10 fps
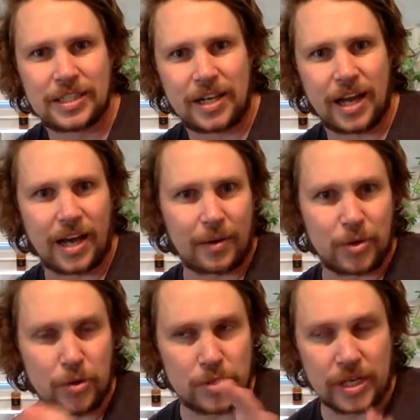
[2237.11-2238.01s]

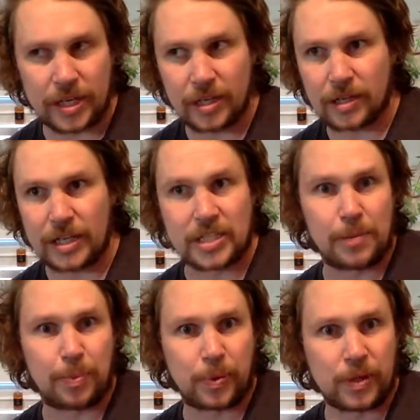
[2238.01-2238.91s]
It's
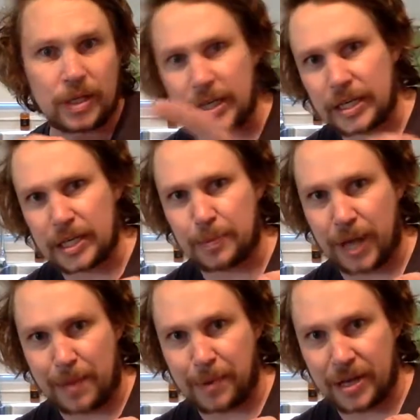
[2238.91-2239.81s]
completely
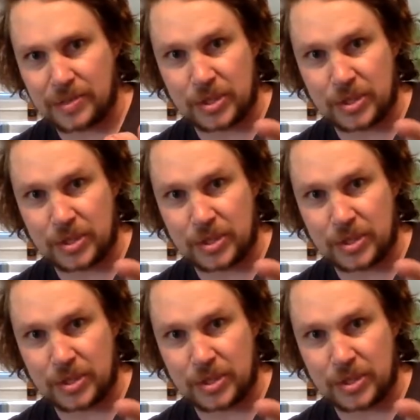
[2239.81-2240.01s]
plant-based,